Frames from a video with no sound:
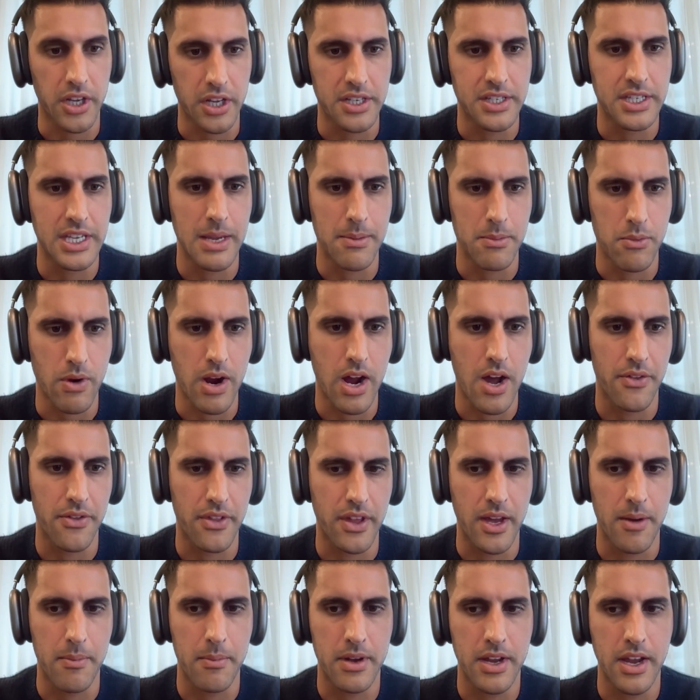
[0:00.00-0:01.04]
good team around
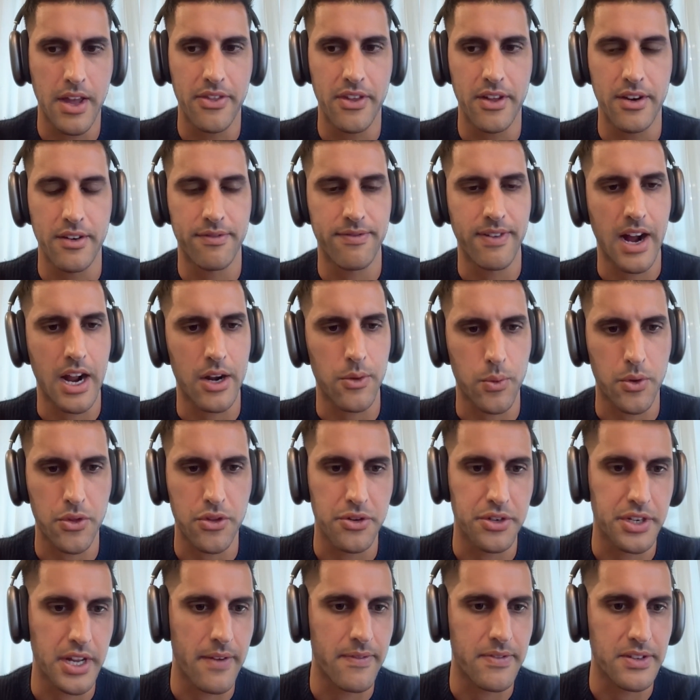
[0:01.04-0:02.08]
them and then find where their
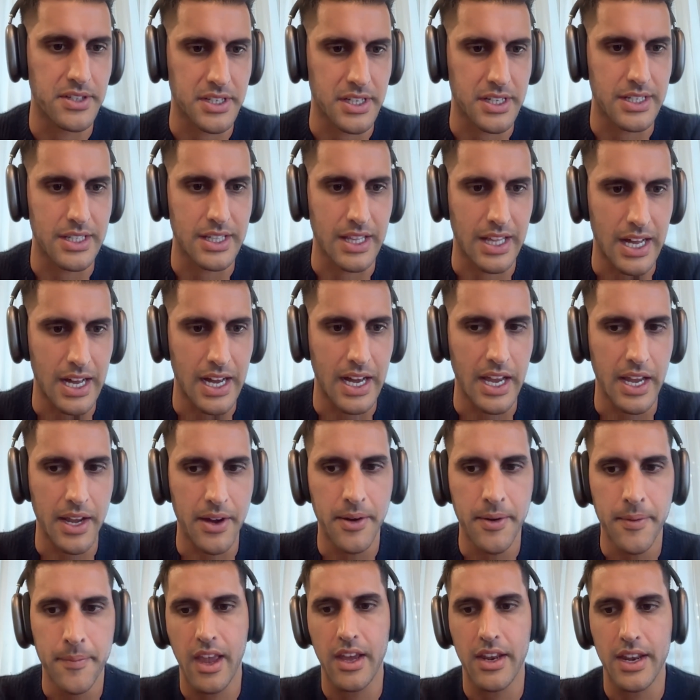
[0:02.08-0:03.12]
deficits lie.
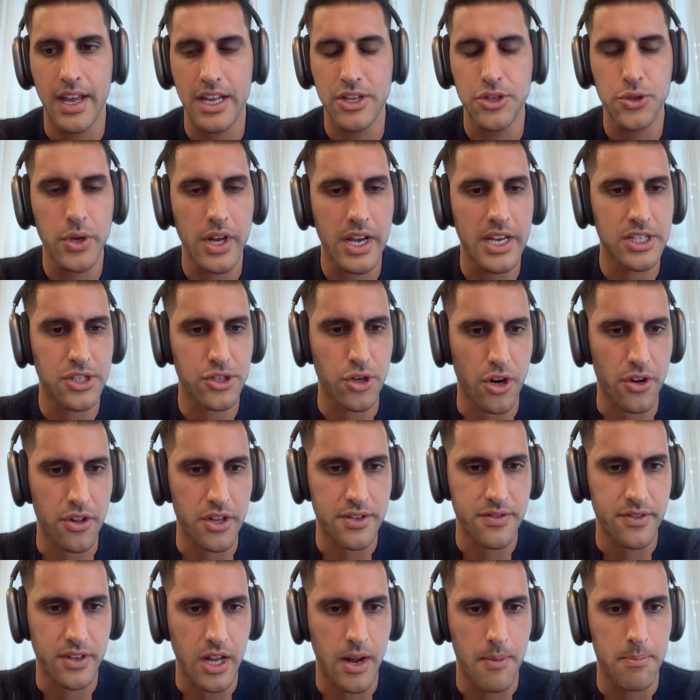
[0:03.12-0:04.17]
And you guys started
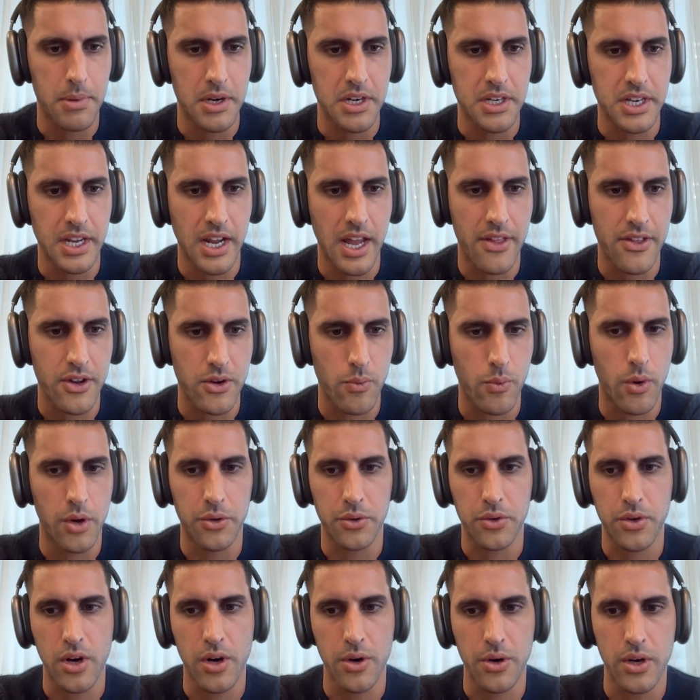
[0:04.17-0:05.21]
this company together,
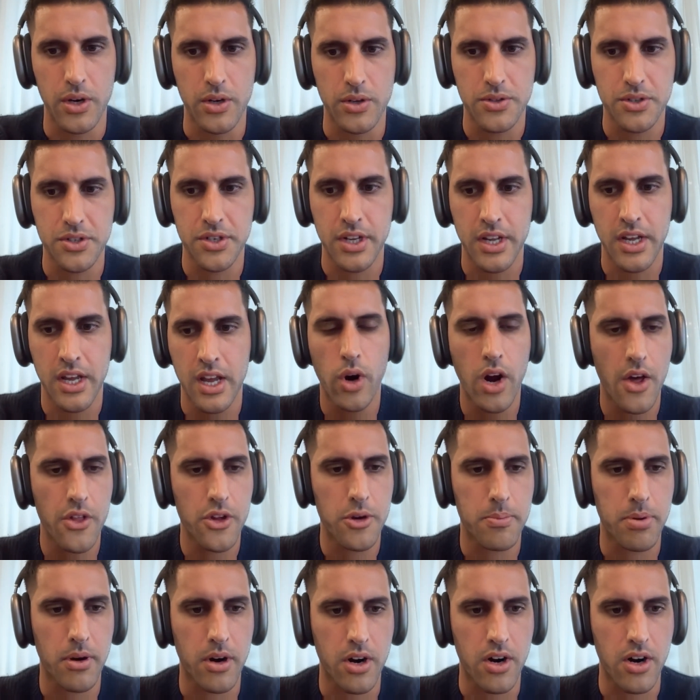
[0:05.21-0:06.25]
OneChronos. What other
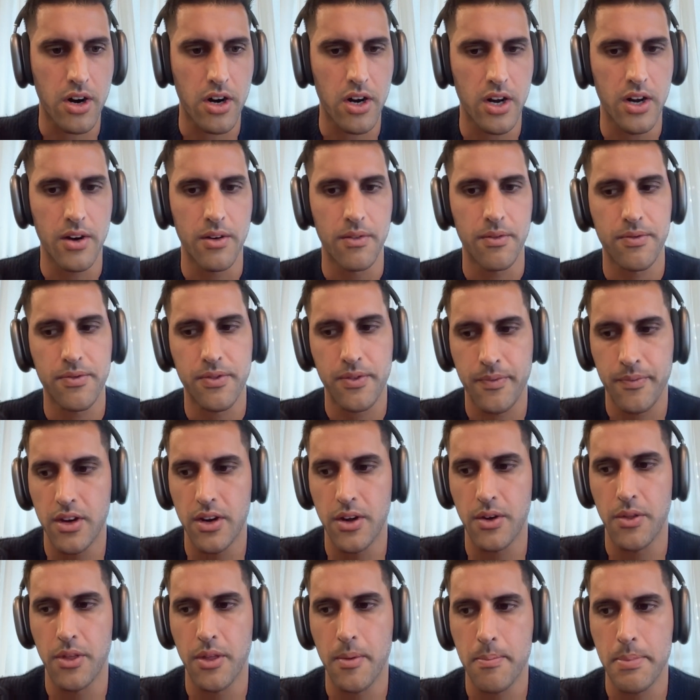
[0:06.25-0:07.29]
part of
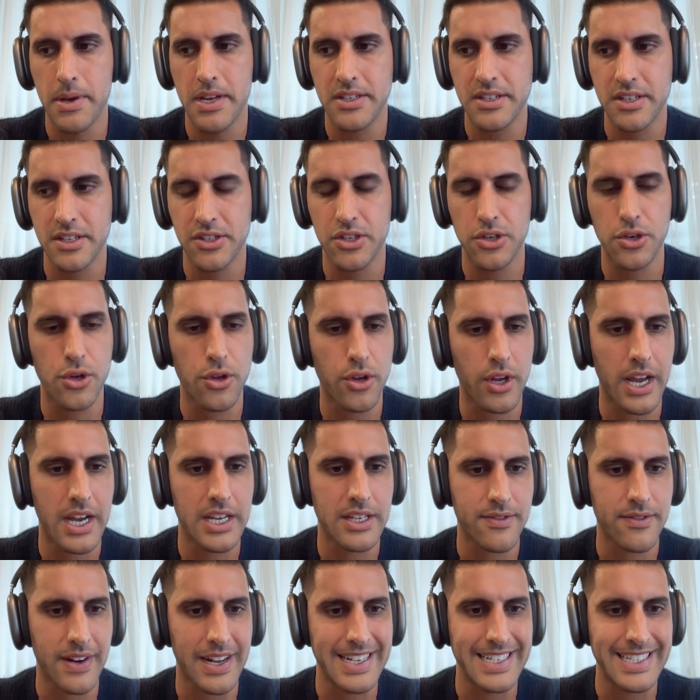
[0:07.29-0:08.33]
the business did you
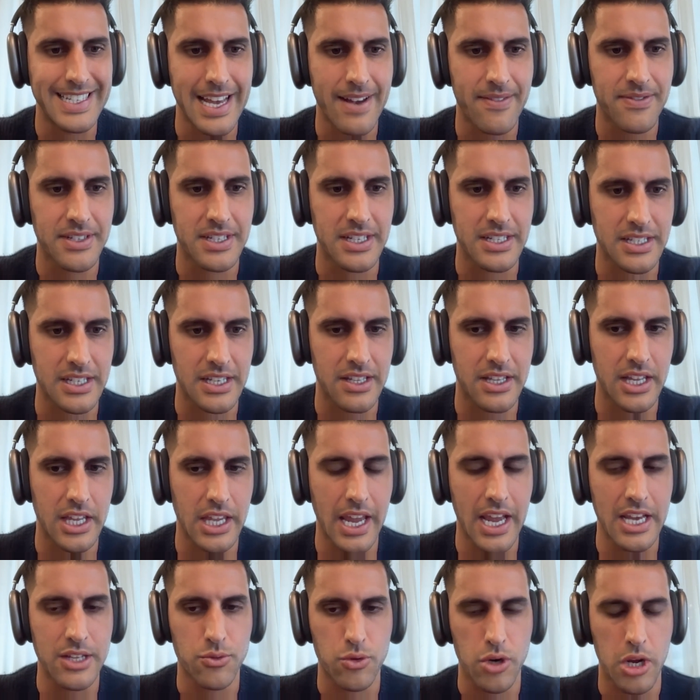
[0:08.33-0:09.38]
guys find deficits in that
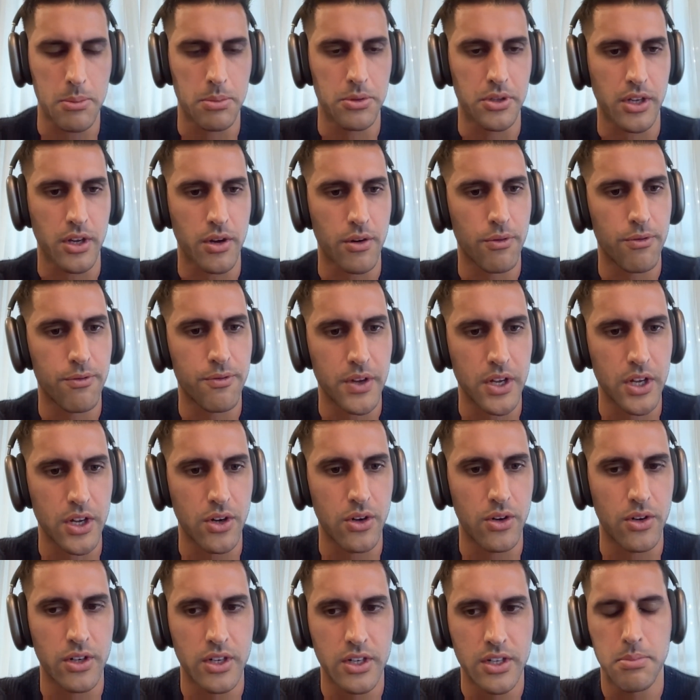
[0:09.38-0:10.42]
you guys were able to go
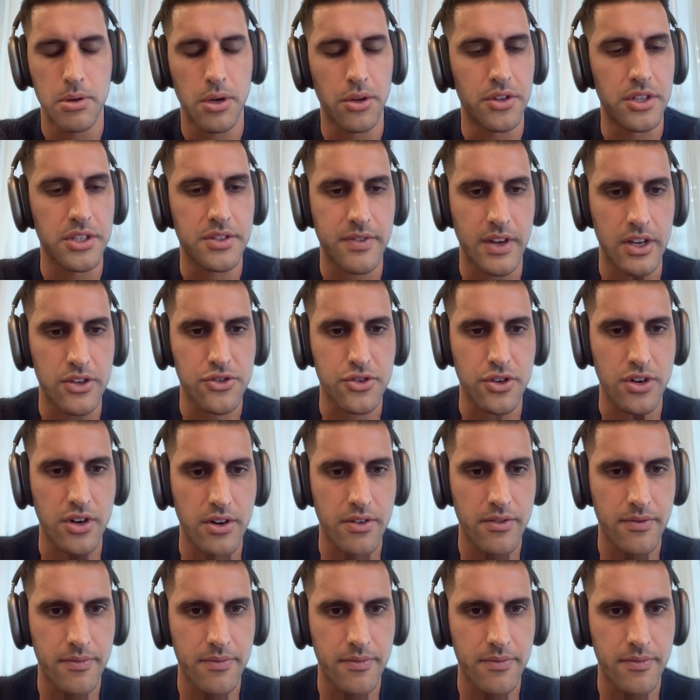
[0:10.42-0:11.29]
fill to build this venture?